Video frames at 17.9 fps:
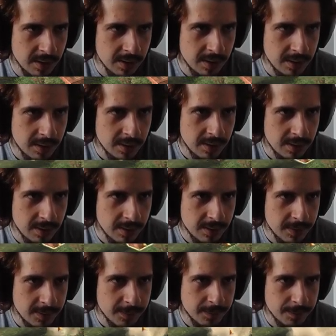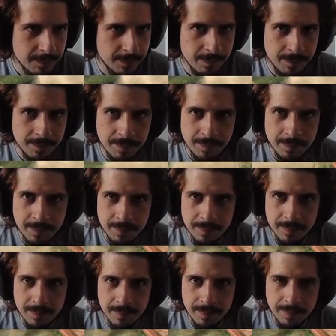
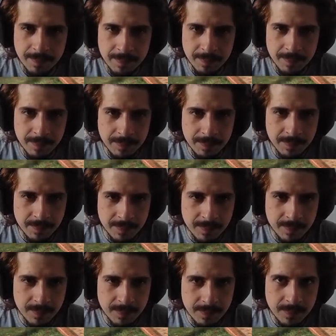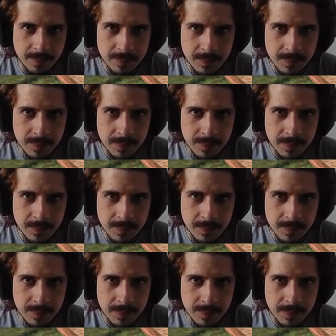Nobody speaks.